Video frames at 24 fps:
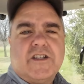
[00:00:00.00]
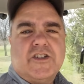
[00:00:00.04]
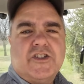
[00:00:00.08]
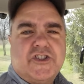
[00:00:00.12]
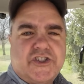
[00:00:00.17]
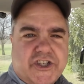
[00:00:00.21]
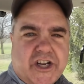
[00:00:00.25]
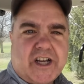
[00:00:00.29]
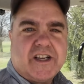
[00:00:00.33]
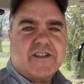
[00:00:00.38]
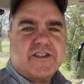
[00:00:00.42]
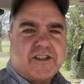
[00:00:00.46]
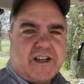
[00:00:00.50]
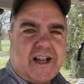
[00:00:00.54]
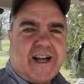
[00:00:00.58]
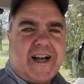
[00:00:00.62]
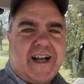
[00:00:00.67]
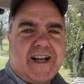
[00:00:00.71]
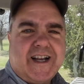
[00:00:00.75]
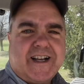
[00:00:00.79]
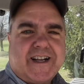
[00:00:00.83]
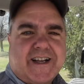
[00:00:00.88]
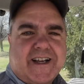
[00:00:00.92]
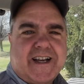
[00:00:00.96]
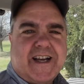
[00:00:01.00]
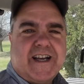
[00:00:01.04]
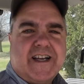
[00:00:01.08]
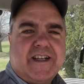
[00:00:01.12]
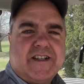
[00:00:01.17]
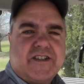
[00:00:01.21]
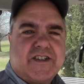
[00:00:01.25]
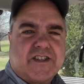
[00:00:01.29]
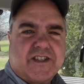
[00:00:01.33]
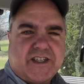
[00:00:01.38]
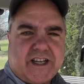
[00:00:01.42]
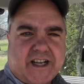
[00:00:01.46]
just like a
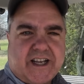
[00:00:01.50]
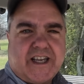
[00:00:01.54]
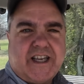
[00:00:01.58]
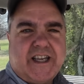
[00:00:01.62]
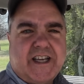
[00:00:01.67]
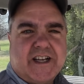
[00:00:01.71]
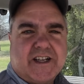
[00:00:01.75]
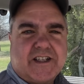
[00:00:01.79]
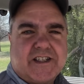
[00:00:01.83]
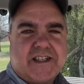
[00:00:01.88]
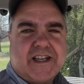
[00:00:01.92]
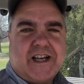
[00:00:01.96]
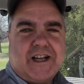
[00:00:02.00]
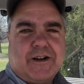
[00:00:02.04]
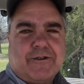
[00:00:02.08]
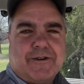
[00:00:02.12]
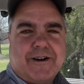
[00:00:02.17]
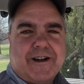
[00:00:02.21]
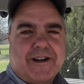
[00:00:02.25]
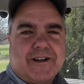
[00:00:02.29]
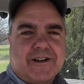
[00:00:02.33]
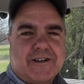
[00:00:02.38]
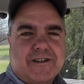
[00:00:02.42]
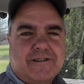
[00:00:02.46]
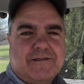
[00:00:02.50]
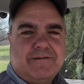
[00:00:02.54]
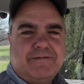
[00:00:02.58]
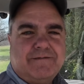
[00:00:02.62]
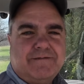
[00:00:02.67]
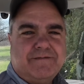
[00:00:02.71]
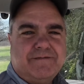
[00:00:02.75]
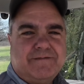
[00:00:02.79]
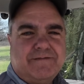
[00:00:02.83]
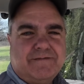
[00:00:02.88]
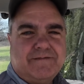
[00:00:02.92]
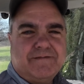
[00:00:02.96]
sticky accelerator.
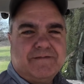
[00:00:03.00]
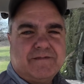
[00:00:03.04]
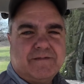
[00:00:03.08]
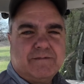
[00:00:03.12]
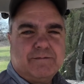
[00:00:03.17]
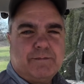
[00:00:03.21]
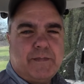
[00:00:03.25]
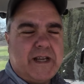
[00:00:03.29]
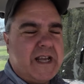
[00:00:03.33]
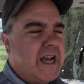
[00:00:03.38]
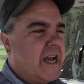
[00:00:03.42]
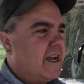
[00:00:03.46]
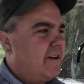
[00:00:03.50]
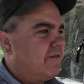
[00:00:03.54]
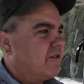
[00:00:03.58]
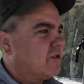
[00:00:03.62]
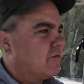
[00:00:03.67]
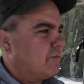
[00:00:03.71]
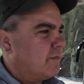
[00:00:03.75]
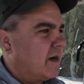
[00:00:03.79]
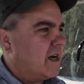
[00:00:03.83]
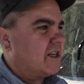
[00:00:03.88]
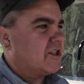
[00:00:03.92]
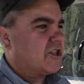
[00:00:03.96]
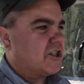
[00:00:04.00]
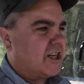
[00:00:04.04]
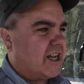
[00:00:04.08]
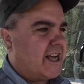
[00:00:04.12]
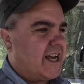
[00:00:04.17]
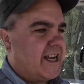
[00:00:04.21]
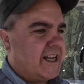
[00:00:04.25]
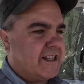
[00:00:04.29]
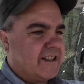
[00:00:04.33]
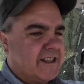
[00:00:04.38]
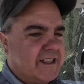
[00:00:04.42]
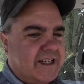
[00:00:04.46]
Behaves much
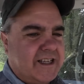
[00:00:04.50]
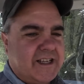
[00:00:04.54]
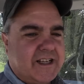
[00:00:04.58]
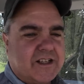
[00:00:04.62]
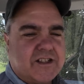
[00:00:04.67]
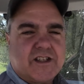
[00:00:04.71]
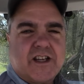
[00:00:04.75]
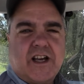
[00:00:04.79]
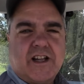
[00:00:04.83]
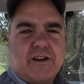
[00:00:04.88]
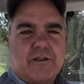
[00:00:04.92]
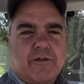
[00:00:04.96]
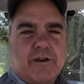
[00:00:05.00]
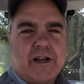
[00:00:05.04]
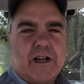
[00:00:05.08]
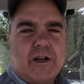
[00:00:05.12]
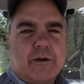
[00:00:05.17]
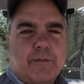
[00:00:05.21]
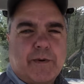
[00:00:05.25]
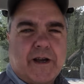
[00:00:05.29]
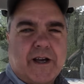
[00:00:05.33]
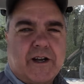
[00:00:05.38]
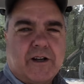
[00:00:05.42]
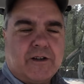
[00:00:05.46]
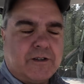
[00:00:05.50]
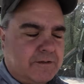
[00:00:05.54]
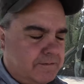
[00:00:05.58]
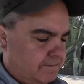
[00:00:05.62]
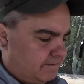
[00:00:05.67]
like the accelerator pedal.